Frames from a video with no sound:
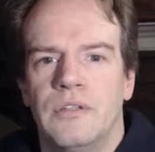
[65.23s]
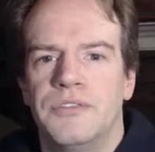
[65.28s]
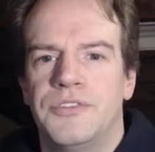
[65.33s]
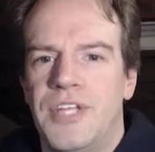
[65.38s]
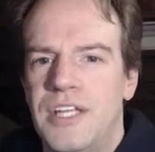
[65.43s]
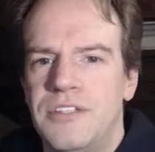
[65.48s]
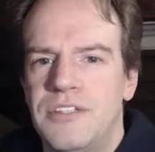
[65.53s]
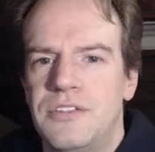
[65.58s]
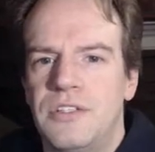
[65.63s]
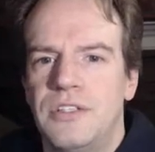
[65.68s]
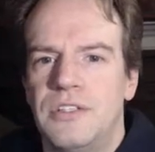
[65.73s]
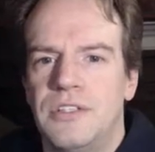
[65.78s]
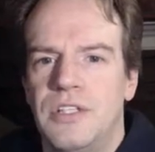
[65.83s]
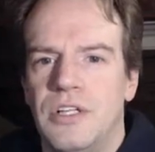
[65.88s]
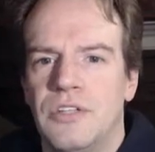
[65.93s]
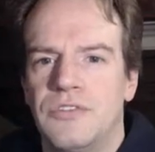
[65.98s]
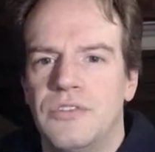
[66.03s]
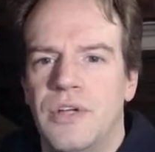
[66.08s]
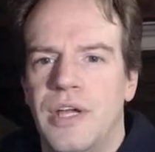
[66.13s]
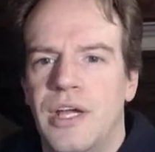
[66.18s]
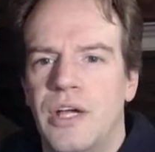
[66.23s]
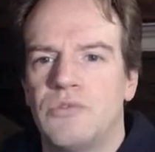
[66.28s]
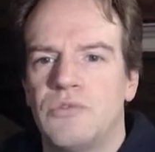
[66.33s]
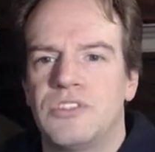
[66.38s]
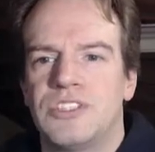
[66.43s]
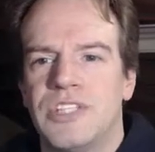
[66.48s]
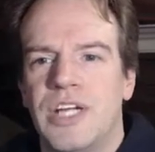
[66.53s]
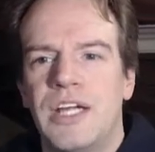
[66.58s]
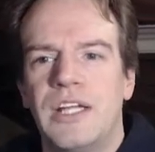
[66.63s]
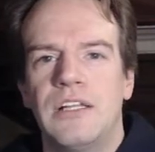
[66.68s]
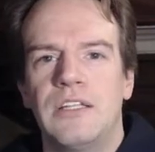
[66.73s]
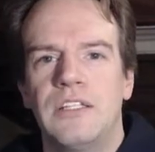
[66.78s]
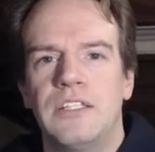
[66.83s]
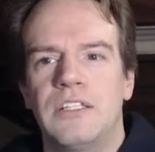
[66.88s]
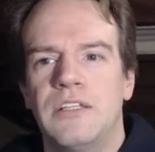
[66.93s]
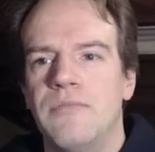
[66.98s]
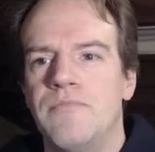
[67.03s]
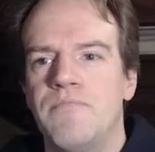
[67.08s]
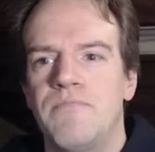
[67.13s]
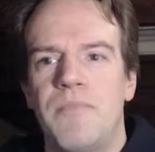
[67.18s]
Well, density tells you how
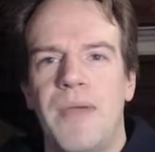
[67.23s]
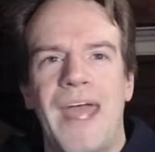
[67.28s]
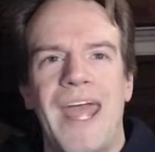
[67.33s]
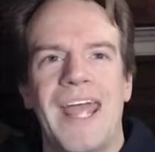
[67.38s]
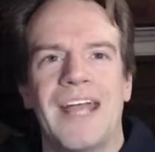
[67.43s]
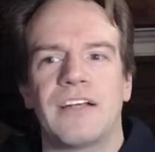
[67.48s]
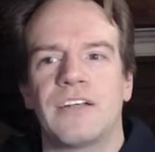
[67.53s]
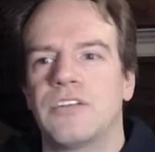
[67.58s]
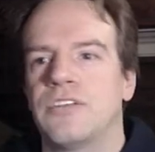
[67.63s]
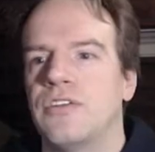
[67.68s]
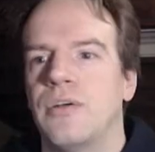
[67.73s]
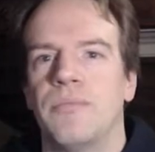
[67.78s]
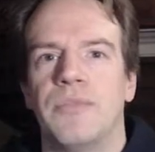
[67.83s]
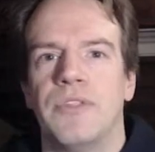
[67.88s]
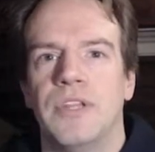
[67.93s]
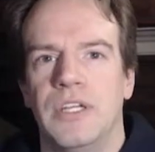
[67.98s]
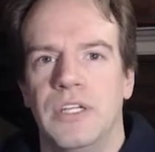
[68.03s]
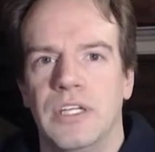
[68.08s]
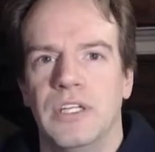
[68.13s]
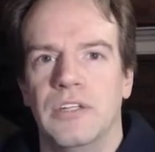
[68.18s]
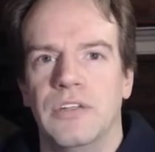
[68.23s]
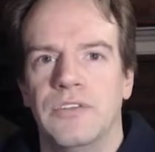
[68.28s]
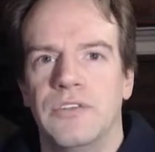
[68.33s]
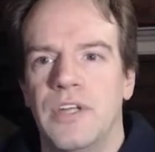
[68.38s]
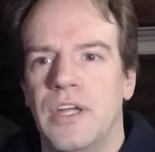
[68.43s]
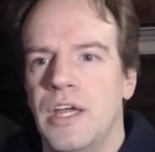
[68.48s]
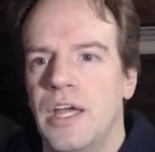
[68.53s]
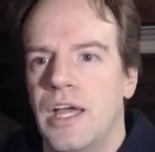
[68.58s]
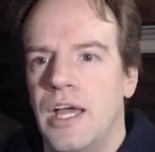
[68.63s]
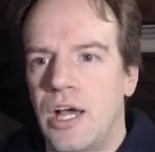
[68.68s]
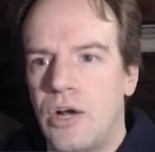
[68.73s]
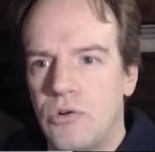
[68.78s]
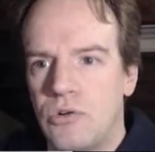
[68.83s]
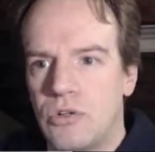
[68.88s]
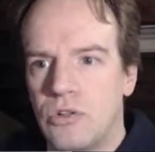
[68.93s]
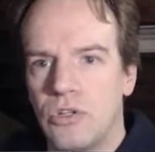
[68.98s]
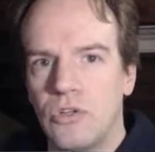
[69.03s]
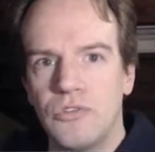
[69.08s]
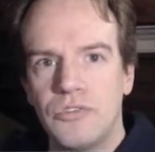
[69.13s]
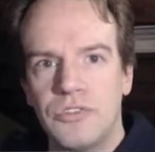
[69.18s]
tightly compact something is, how
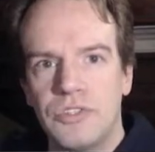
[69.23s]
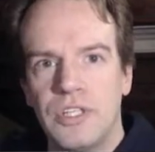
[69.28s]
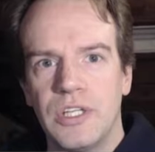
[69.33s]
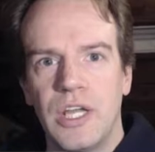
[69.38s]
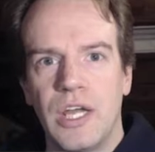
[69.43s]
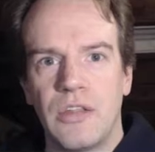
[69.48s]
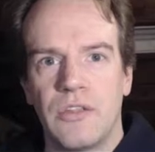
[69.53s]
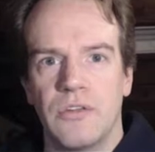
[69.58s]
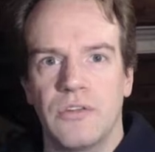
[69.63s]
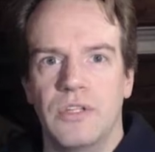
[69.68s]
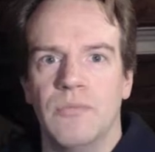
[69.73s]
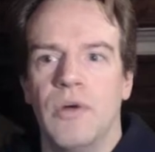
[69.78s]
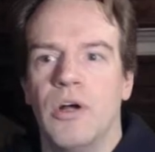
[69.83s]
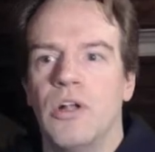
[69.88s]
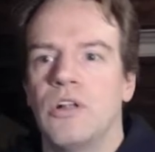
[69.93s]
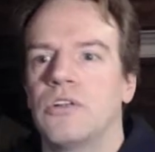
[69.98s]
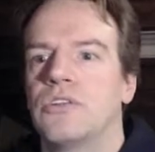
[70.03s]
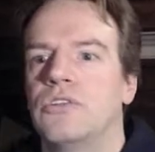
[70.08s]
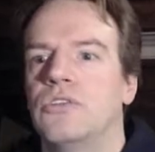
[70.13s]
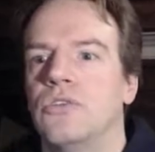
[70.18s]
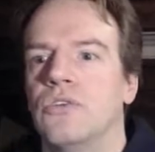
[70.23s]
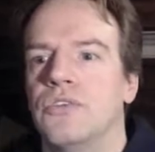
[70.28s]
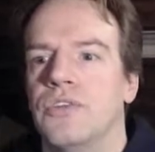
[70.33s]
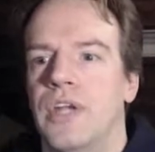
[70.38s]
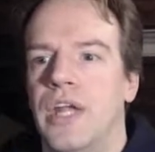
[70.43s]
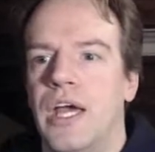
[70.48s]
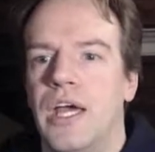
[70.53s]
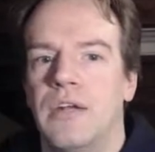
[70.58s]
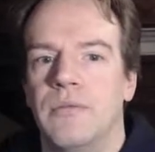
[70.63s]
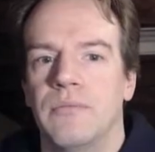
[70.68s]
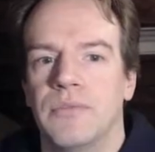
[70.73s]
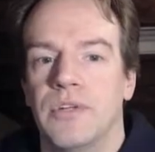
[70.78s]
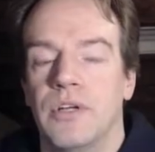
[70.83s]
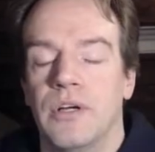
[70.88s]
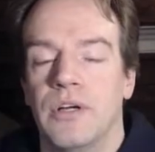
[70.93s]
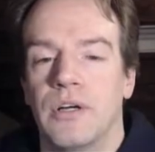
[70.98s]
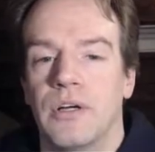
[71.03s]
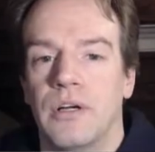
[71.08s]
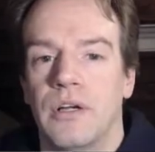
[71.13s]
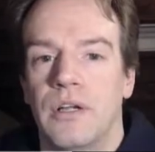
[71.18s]
close together the molecules and atoms
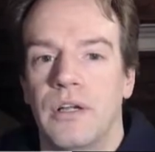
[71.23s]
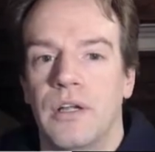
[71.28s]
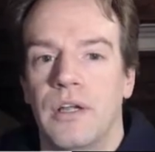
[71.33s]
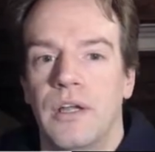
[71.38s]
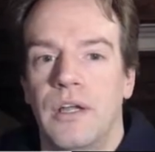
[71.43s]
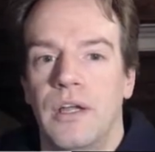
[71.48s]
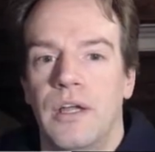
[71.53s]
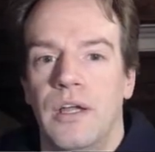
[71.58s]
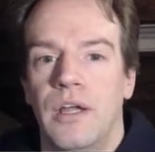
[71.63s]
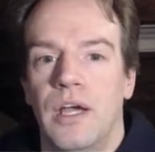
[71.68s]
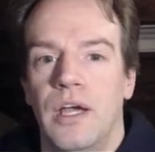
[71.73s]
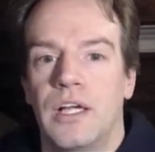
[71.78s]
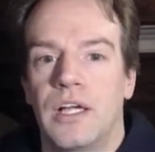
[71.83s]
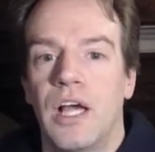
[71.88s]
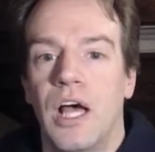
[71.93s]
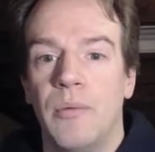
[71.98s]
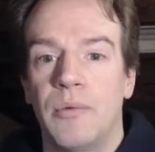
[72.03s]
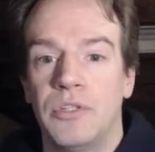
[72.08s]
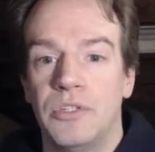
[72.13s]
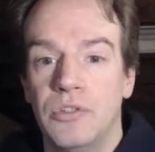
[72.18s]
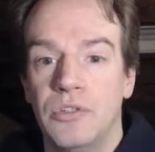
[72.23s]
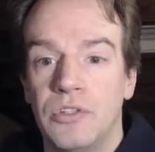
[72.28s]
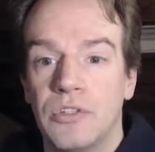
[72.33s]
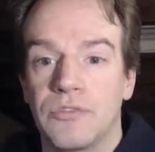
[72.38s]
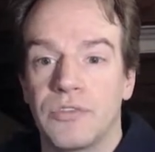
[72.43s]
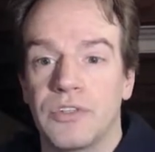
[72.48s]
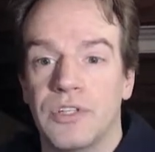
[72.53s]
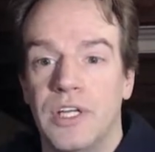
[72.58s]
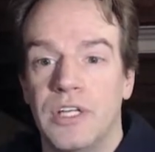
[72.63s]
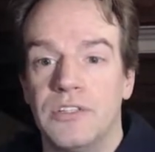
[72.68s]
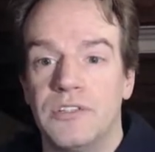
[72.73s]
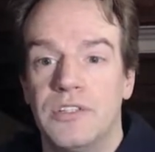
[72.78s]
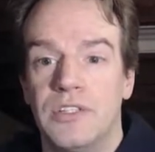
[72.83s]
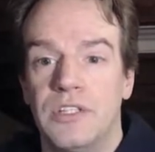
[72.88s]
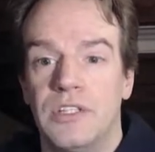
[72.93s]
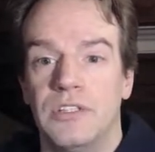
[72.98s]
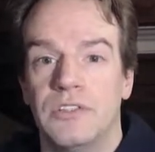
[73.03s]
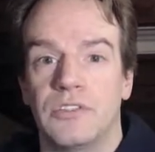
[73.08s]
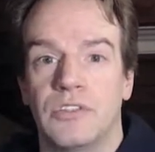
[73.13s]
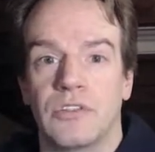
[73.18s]
are. A common unit for
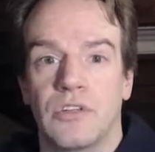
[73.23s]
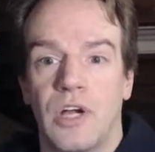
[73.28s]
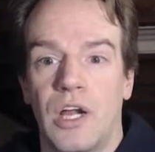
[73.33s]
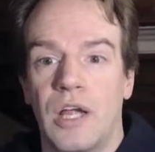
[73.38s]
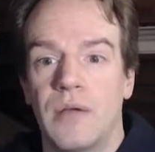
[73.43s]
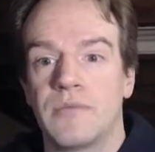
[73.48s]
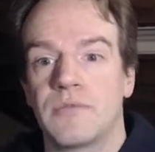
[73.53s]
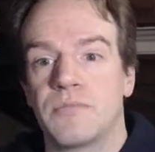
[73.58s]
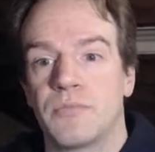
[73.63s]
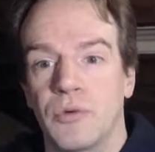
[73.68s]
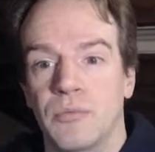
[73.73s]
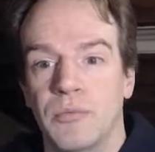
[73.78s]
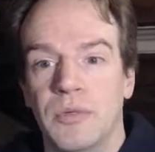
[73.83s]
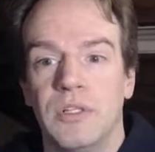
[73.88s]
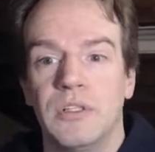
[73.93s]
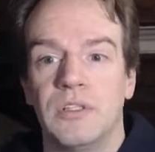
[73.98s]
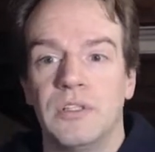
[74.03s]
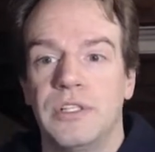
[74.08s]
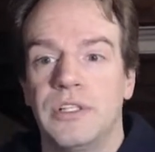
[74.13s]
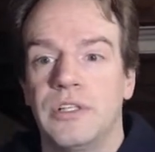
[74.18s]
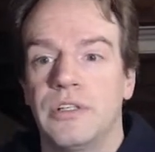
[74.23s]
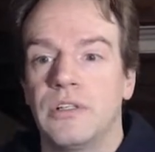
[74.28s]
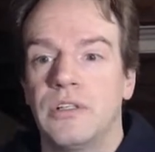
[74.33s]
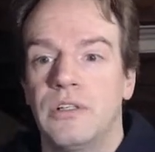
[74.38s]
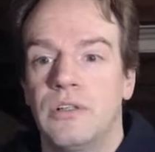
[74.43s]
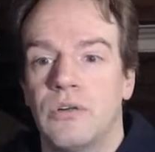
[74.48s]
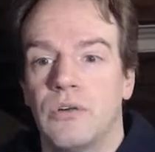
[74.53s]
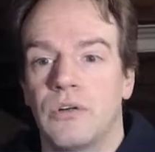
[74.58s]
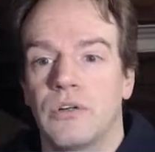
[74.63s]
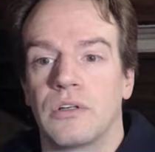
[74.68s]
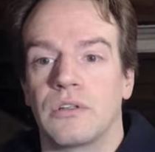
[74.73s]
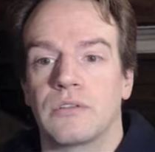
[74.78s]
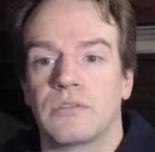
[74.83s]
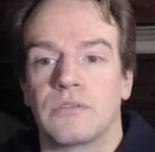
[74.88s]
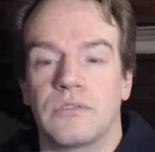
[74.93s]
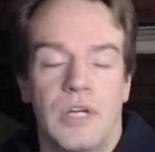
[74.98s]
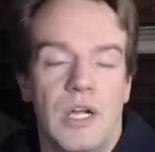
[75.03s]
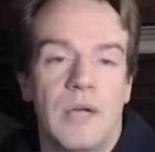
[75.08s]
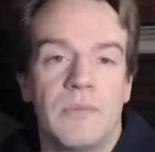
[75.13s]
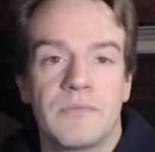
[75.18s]
density is grams per milliliter or
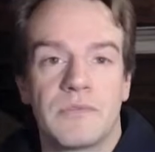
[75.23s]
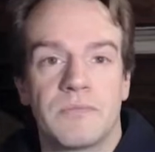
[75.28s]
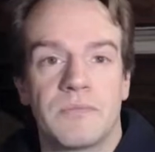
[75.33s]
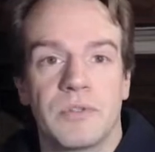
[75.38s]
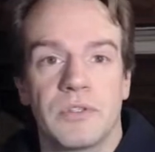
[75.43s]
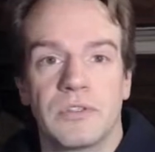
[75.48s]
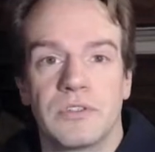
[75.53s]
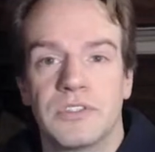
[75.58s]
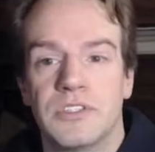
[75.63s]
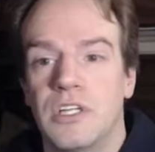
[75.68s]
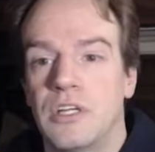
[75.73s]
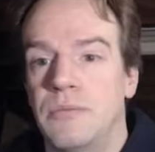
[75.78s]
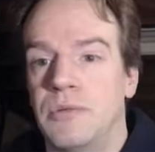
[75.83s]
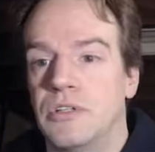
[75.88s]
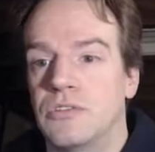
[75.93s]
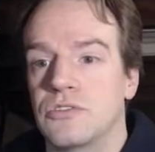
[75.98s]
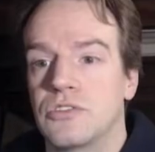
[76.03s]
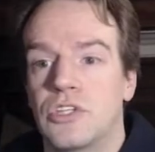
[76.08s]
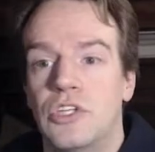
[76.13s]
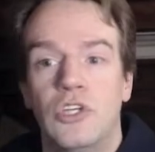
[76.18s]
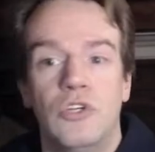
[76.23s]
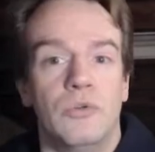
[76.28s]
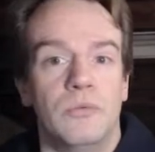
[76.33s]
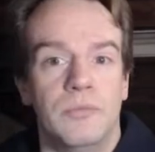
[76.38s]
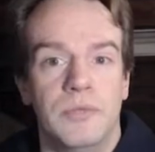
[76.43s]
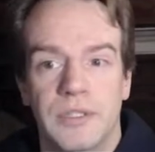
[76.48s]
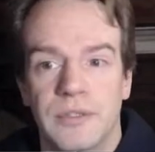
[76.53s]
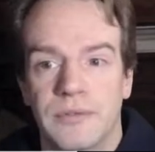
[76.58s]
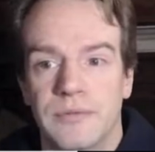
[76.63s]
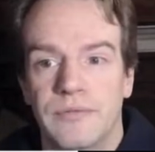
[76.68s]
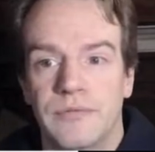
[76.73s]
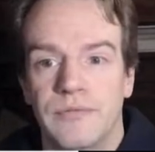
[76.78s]
grams per centimeter cubed.